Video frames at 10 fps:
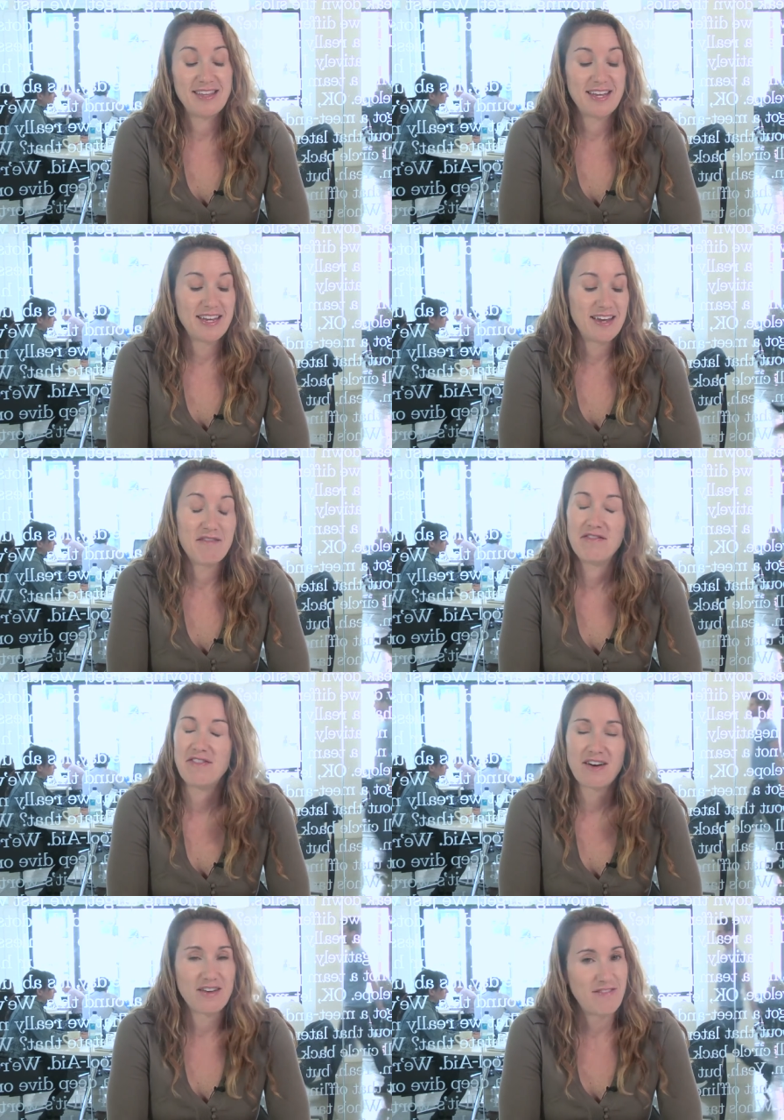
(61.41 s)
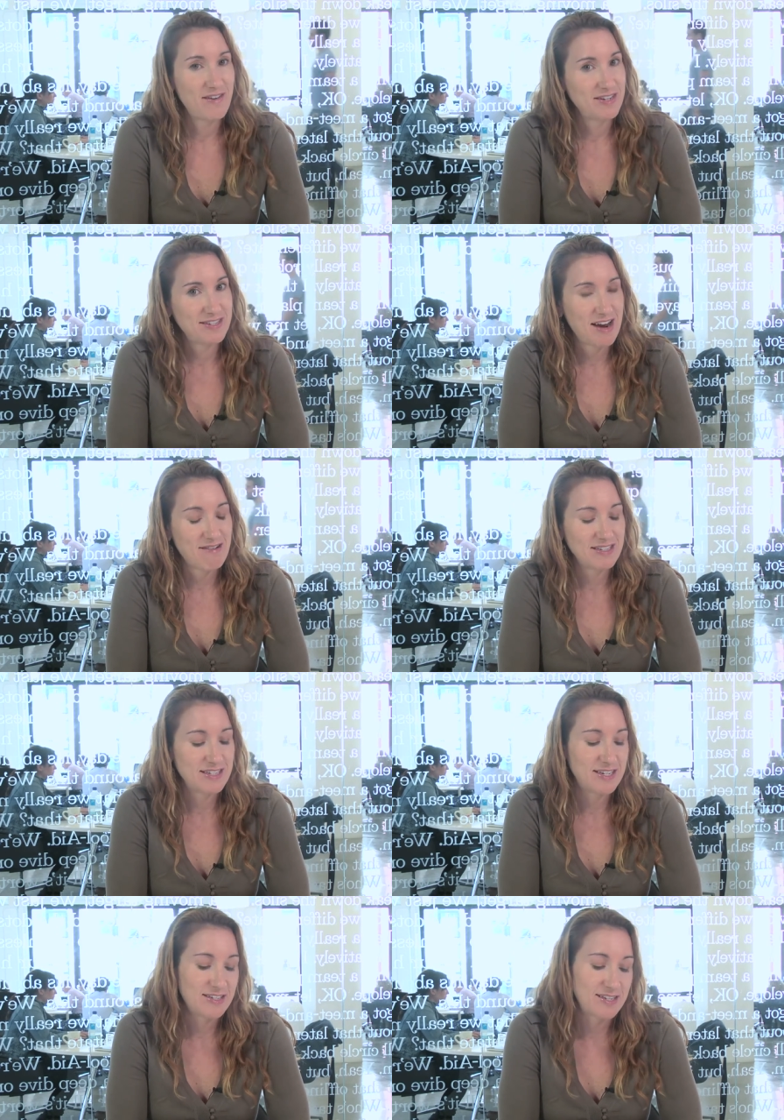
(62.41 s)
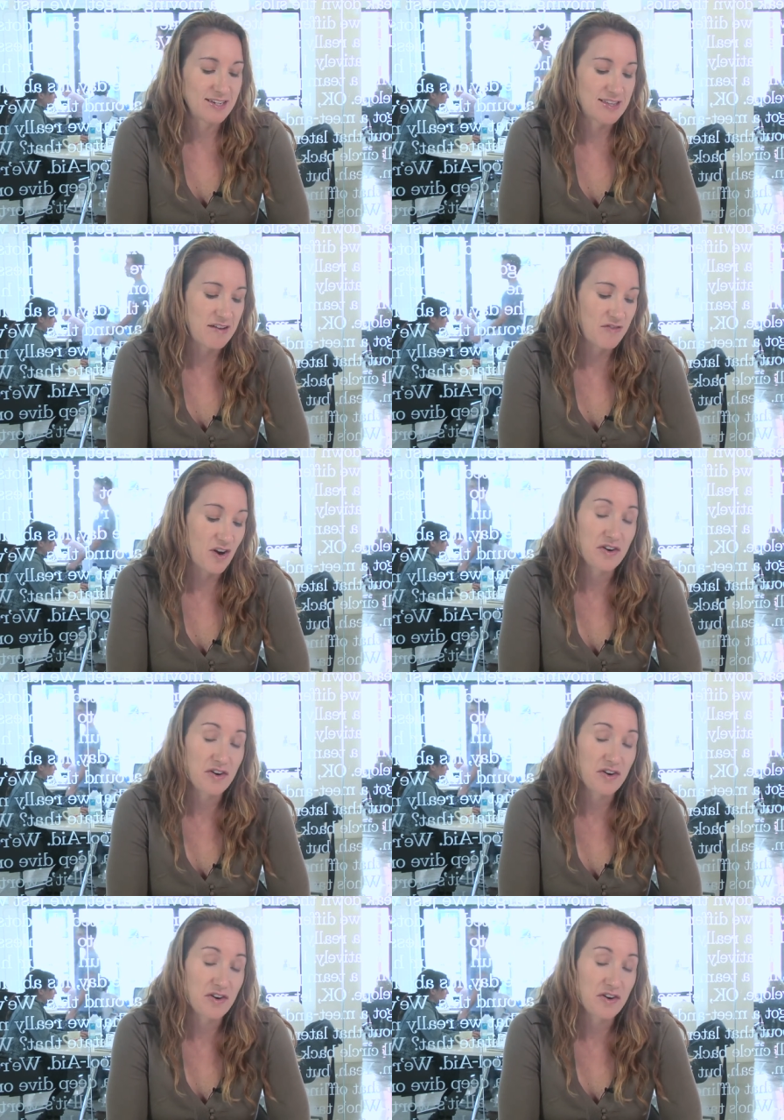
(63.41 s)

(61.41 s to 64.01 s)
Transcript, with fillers: the very very scary statistics that for